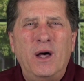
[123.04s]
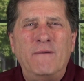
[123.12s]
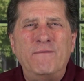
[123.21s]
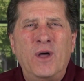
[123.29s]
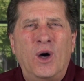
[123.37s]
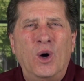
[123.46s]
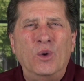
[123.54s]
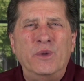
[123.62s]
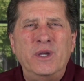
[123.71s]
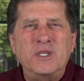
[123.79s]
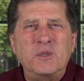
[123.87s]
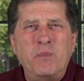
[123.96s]
of the
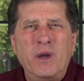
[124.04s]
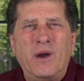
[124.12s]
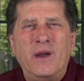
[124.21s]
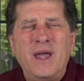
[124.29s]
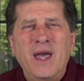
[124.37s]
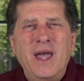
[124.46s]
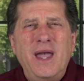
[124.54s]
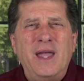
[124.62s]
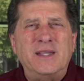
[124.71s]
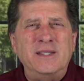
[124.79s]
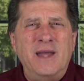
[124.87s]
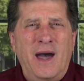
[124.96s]
Holy Spirit.
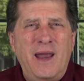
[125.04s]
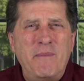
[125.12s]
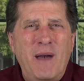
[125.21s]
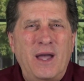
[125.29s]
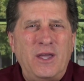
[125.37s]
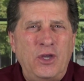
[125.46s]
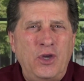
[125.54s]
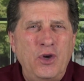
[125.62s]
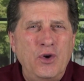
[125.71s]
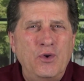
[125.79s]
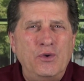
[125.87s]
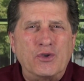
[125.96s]
It's not about
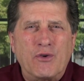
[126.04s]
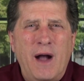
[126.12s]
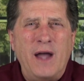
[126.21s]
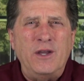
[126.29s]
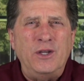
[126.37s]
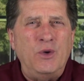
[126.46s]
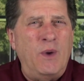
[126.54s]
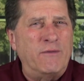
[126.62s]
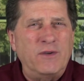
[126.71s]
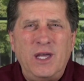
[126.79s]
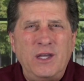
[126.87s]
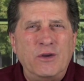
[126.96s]
you trying to do
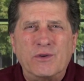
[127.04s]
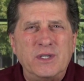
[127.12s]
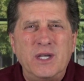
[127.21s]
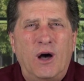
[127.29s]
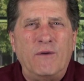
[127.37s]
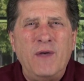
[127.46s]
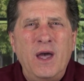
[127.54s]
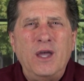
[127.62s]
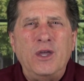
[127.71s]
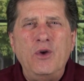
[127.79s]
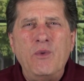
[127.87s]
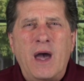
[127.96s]
everything yourself.
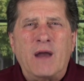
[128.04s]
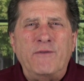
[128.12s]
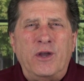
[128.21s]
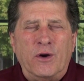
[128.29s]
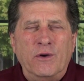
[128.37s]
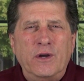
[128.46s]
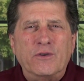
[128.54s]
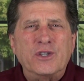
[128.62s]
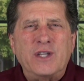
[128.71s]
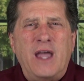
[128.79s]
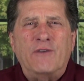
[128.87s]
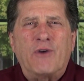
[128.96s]
You, out of your own
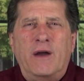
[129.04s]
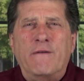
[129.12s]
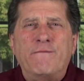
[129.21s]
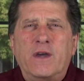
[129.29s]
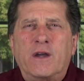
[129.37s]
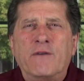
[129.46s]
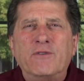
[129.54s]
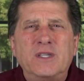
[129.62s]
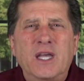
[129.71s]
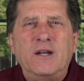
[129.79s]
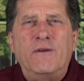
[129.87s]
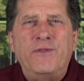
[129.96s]
understanding, trying to figure every
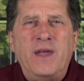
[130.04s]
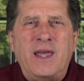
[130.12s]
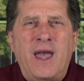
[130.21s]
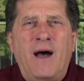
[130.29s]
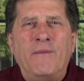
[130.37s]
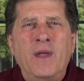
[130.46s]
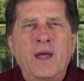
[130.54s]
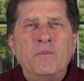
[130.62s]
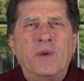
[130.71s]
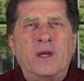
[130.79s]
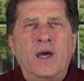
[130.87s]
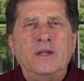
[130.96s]
single thing out,
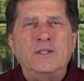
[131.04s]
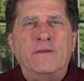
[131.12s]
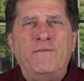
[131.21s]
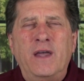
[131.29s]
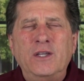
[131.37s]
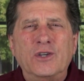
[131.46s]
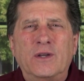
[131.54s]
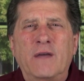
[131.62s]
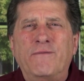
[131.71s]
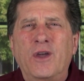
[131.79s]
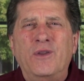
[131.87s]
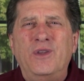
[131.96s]
because eventually
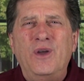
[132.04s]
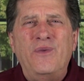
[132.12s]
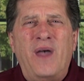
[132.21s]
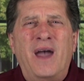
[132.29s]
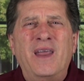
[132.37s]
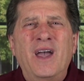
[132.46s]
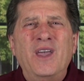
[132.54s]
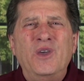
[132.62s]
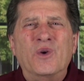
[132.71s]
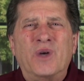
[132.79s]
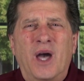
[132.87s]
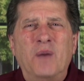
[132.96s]
if you do that,
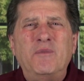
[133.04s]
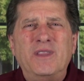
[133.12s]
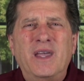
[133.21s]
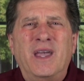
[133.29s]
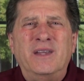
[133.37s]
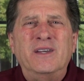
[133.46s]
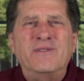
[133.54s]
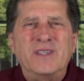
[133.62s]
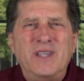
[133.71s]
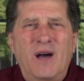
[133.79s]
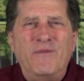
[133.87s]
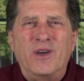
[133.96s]
you'll come to the end of
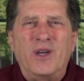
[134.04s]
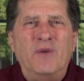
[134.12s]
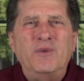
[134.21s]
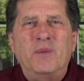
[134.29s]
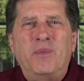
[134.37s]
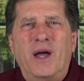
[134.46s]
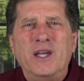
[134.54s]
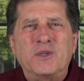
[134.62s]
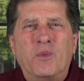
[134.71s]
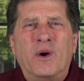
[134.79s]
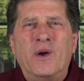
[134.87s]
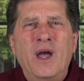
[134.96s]
self. You'll come to a
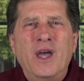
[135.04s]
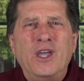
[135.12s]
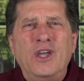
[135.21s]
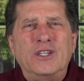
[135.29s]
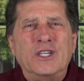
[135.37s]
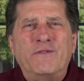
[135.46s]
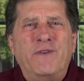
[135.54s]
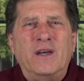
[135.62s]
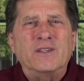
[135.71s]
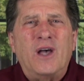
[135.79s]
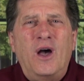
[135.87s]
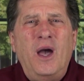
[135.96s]
place where you just
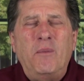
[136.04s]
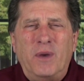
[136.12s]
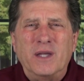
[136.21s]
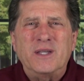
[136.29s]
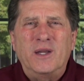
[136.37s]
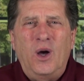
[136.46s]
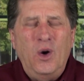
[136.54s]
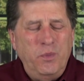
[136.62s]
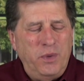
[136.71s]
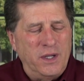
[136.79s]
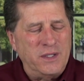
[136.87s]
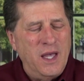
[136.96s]
feel helpless and
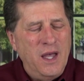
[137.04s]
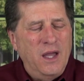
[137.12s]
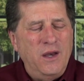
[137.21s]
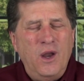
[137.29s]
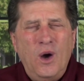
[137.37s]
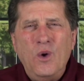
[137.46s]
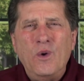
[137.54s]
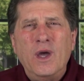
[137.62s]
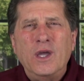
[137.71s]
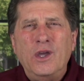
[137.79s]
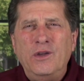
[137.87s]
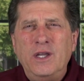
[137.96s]
hopeless. No,
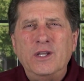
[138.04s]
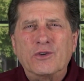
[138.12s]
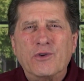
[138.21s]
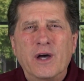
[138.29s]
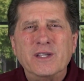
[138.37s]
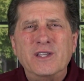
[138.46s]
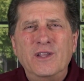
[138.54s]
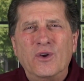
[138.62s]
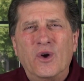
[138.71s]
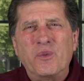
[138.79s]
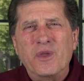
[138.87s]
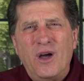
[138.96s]
you need to trust in the
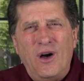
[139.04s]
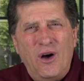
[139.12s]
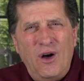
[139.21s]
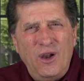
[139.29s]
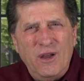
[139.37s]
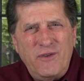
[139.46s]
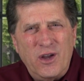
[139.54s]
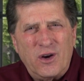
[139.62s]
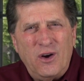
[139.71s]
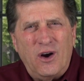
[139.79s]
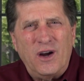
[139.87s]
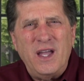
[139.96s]
Lord with all of your
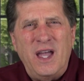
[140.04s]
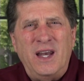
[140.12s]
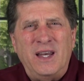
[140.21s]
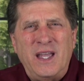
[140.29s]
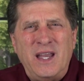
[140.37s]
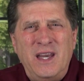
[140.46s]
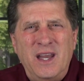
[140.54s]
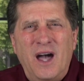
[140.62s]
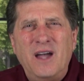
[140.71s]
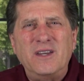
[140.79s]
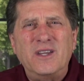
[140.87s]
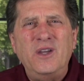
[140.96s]
heart and lean
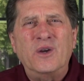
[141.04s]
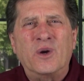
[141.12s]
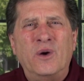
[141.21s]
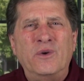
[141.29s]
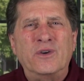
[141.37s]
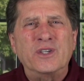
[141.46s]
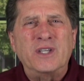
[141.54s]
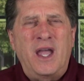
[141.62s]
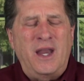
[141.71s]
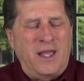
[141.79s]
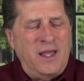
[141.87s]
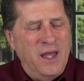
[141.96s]
not to your own
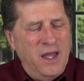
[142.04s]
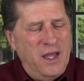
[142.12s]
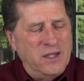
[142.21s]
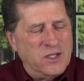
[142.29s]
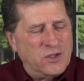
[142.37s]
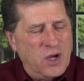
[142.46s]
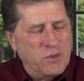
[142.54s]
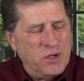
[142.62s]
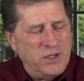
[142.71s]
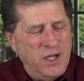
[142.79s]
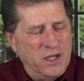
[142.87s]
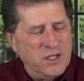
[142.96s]
understanding, as the
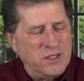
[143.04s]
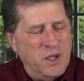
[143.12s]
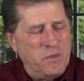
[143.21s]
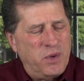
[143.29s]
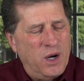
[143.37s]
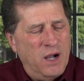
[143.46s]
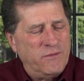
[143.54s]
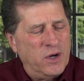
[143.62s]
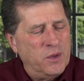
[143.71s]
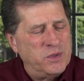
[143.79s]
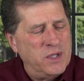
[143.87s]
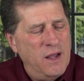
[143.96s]
scripture tells us in
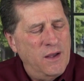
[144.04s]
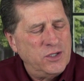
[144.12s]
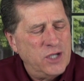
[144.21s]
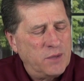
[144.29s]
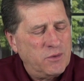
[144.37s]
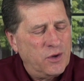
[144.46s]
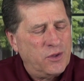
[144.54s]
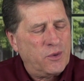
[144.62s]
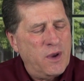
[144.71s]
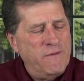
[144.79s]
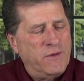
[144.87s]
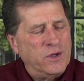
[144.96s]
Proverbs chapter
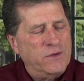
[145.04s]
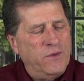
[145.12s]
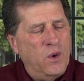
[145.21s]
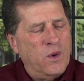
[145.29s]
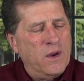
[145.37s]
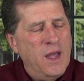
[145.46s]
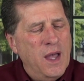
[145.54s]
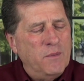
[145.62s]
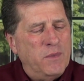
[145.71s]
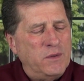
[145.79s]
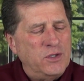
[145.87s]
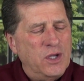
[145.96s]
3, verse 4.
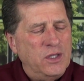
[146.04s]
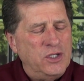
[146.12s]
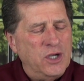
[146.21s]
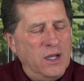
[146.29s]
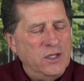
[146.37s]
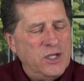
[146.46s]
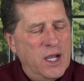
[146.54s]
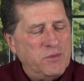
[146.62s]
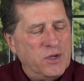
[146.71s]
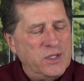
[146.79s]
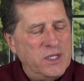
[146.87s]
But John chapter